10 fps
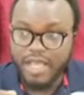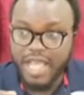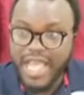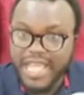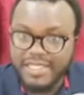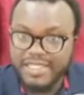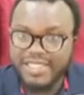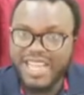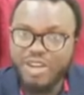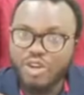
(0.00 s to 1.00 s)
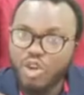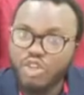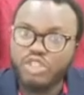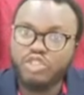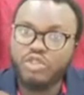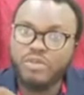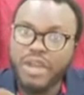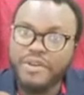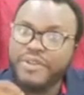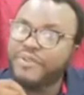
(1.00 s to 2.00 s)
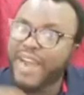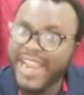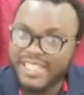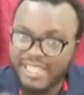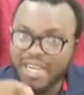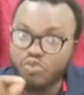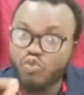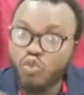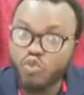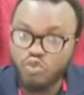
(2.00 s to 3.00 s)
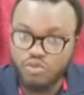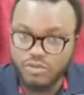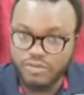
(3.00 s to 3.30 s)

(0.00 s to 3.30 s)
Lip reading: as their customary right and role